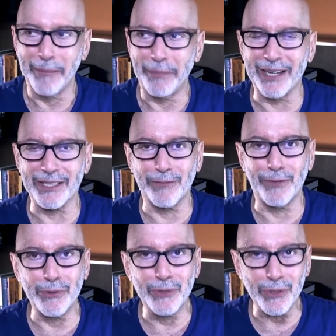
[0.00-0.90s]
Because if
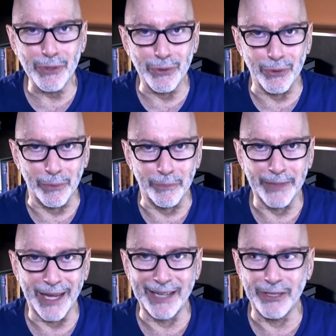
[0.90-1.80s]
you do,
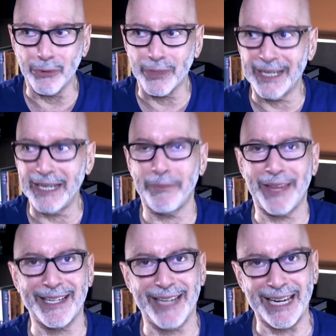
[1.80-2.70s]
and you keep
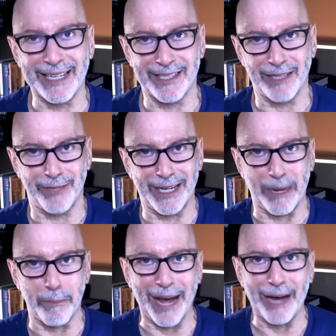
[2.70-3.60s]
that
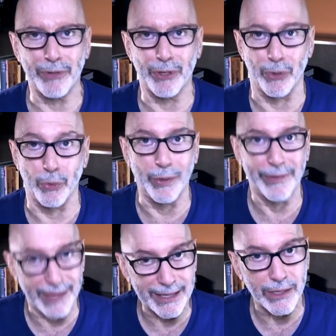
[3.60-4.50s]
negativity about you,
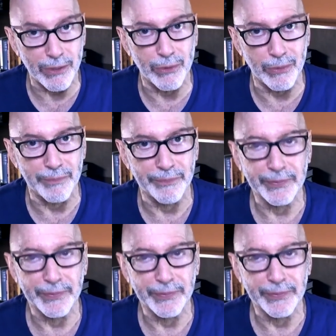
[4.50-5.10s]
within you,